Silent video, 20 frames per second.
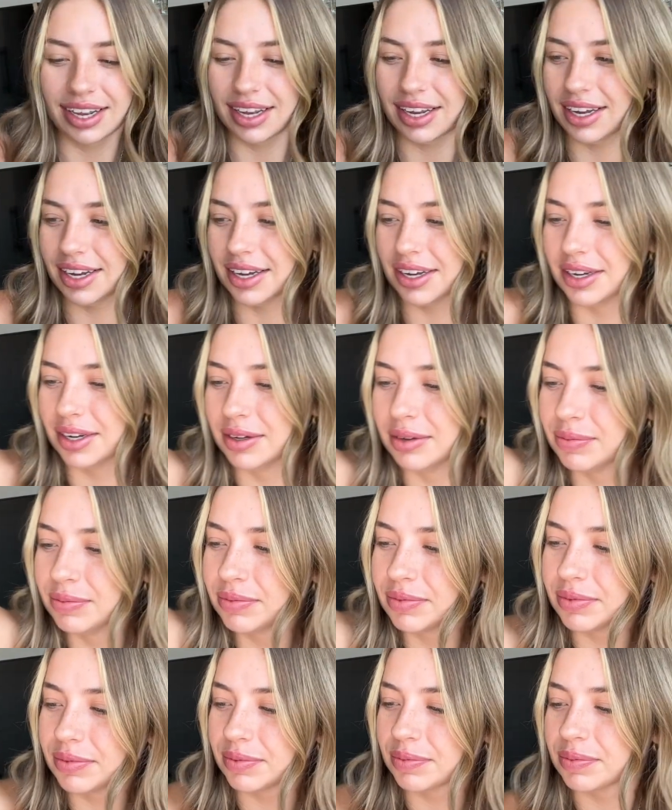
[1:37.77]

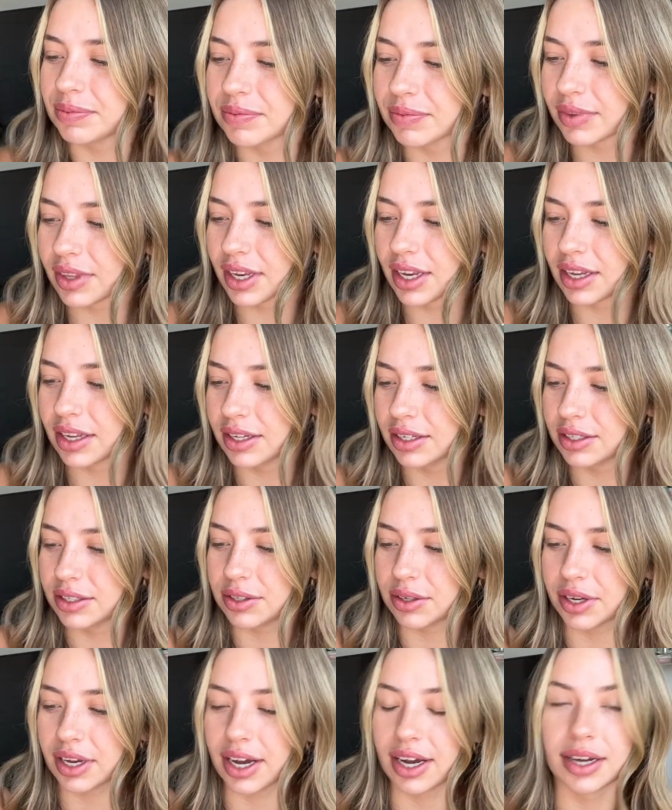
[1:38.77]
So
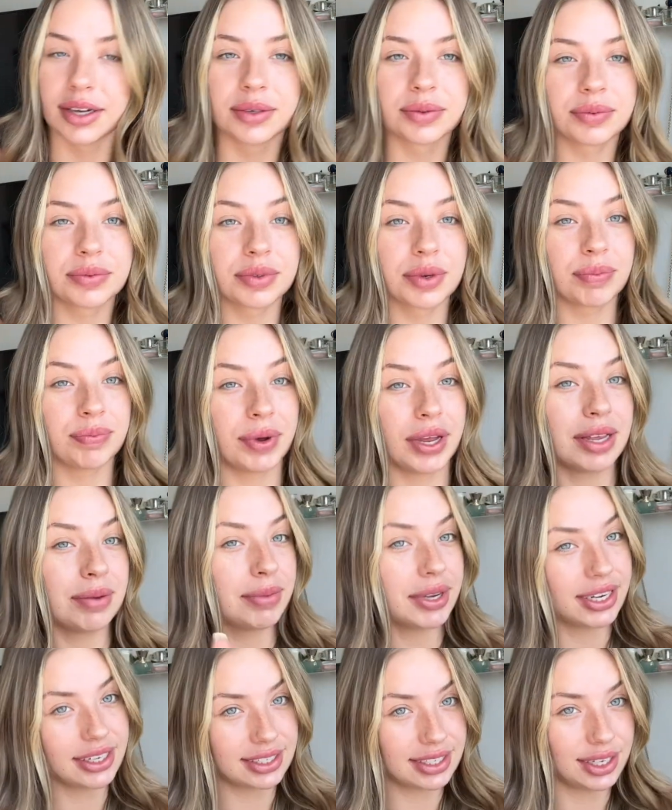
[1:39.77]
yeah,
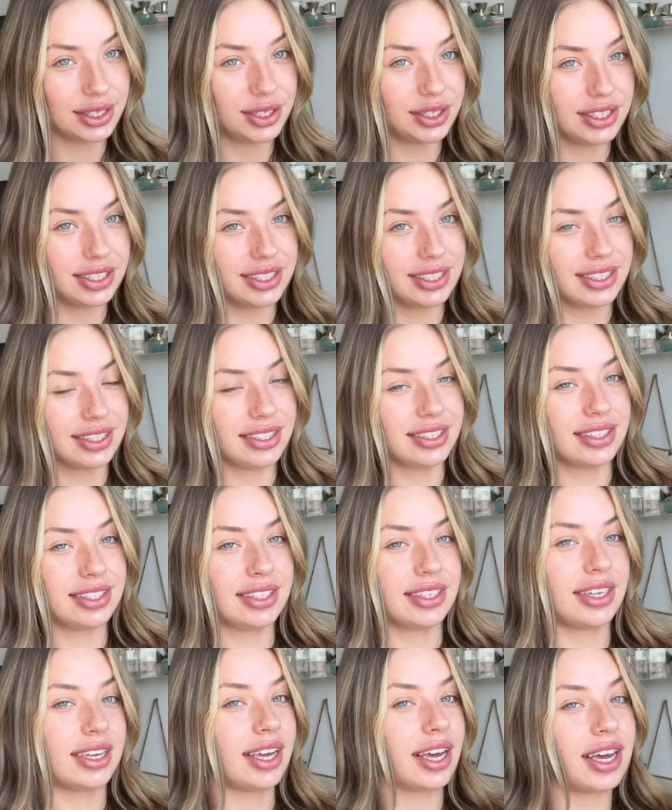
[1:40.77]
Bellamy extensions,
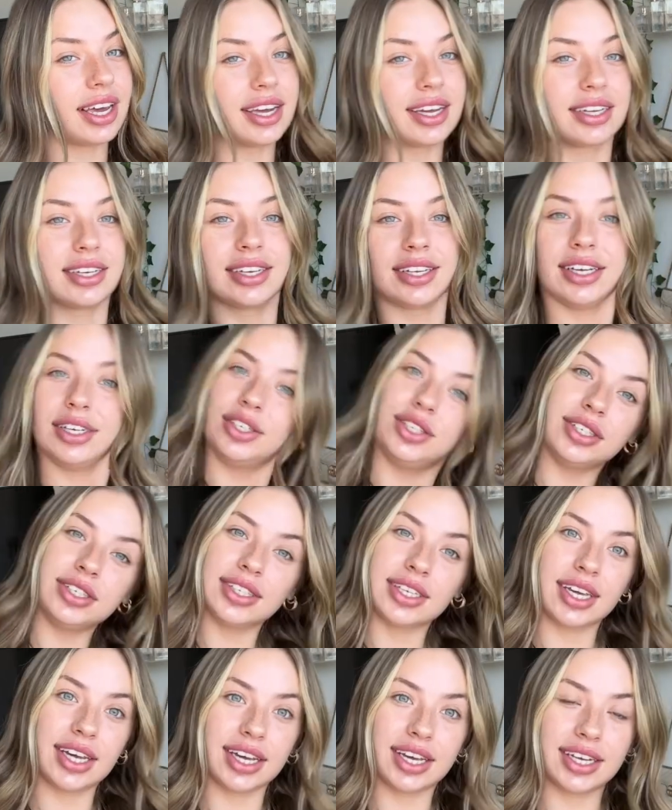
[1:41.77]
and let's
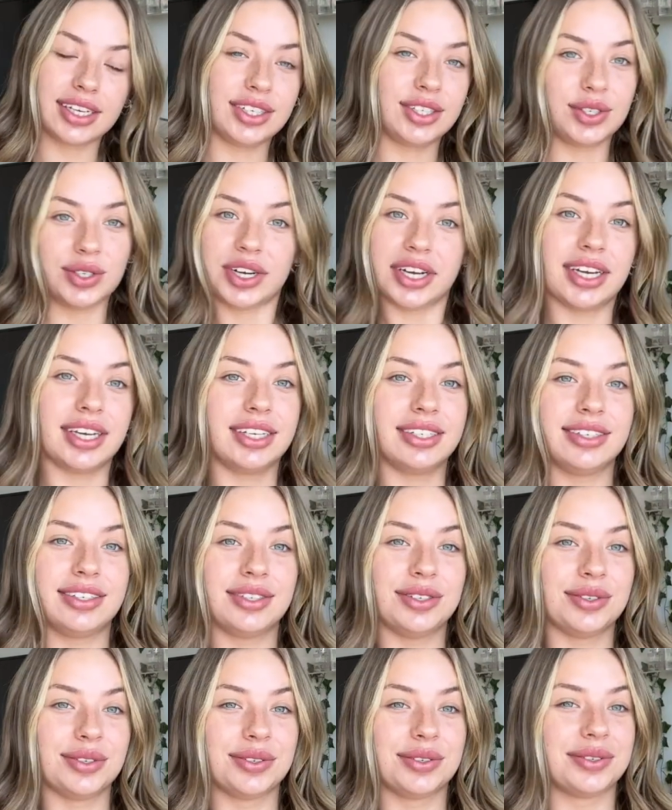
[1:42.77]
just get straight
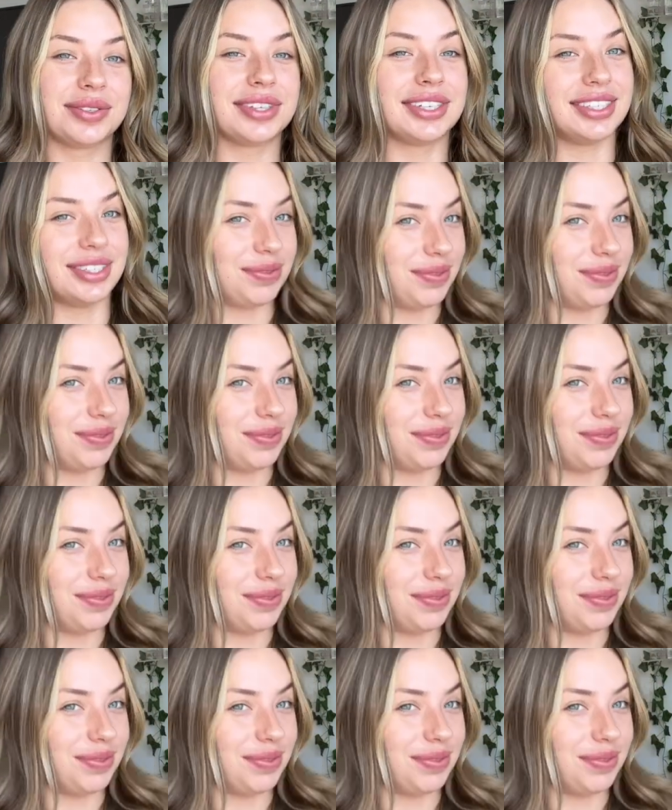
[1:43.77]
into this